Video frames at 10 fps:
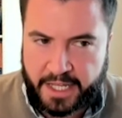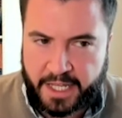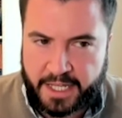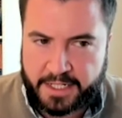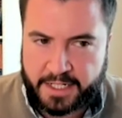
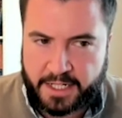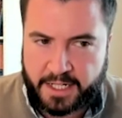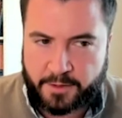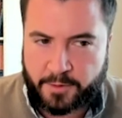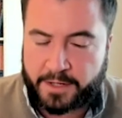and
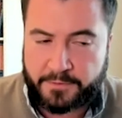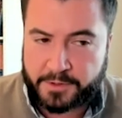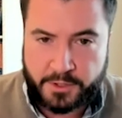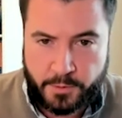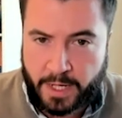it ran
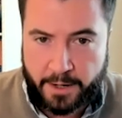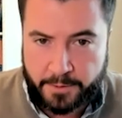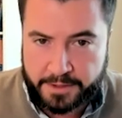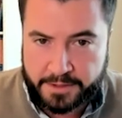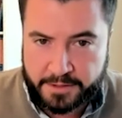for two
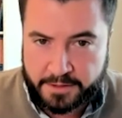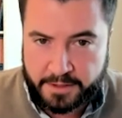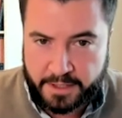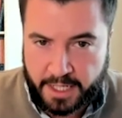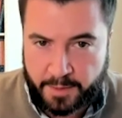hours,
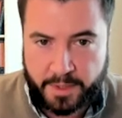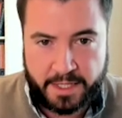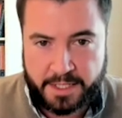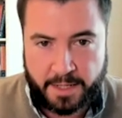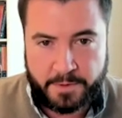and
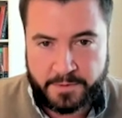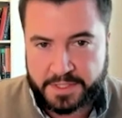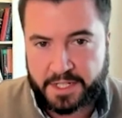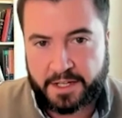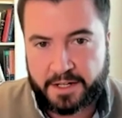by the time it
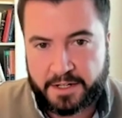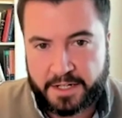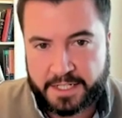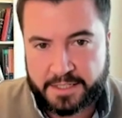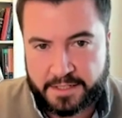was
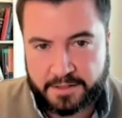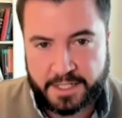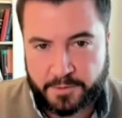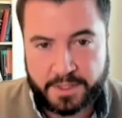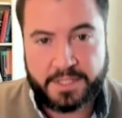done, it
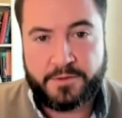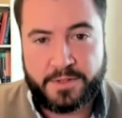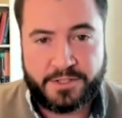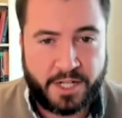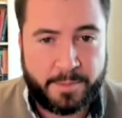still didn't really
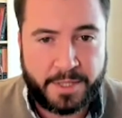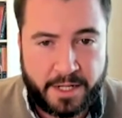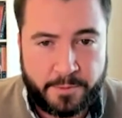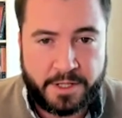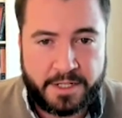do the job
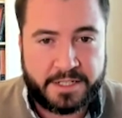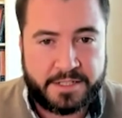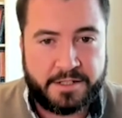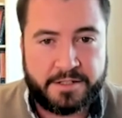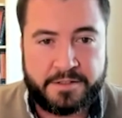that I wanted
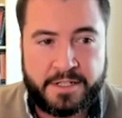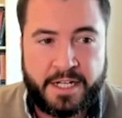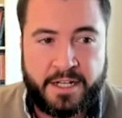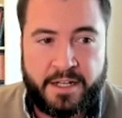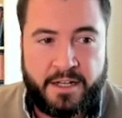it to do.
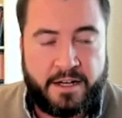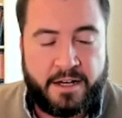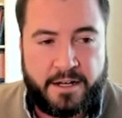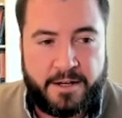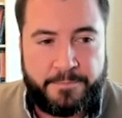
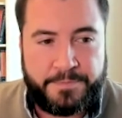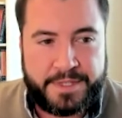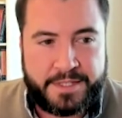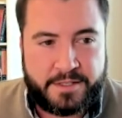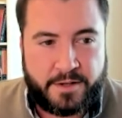Um,
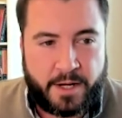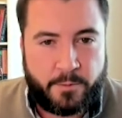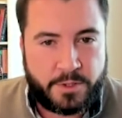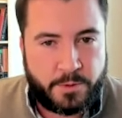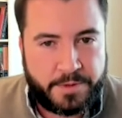so
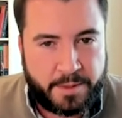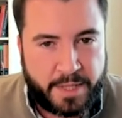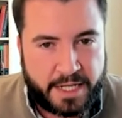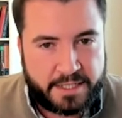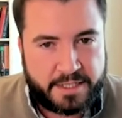I wish we would
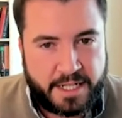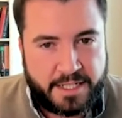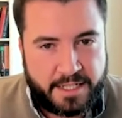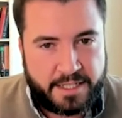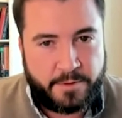get back to this
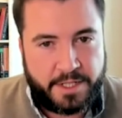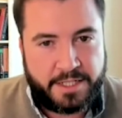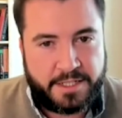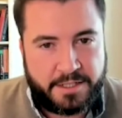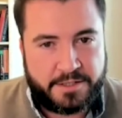idea that we
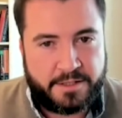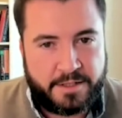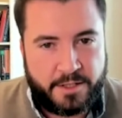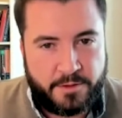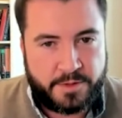need to
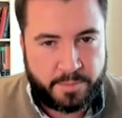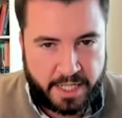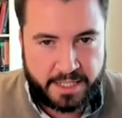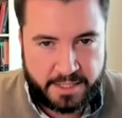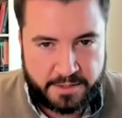just use
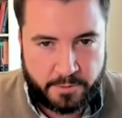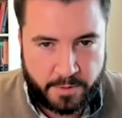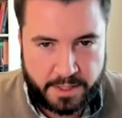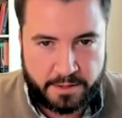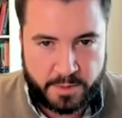appliances
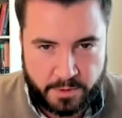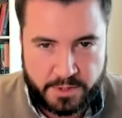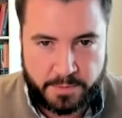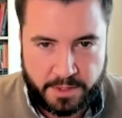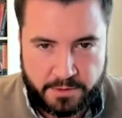for what they're
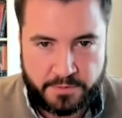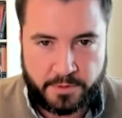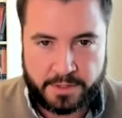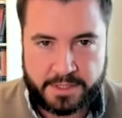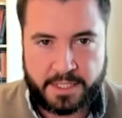supposed to be used
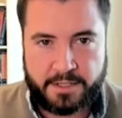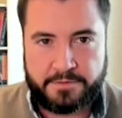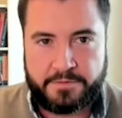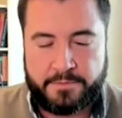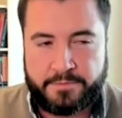for, instead
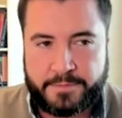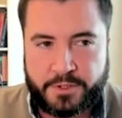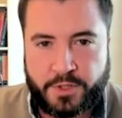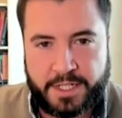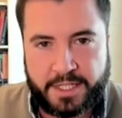of
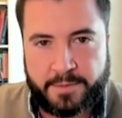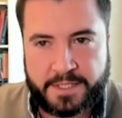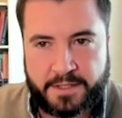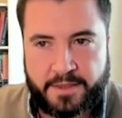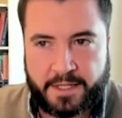treating them
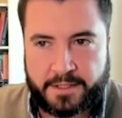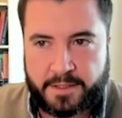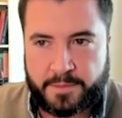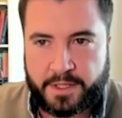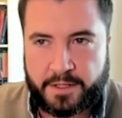as a thing
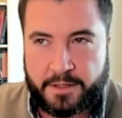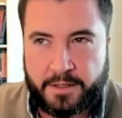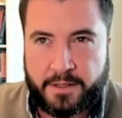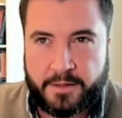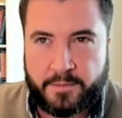to be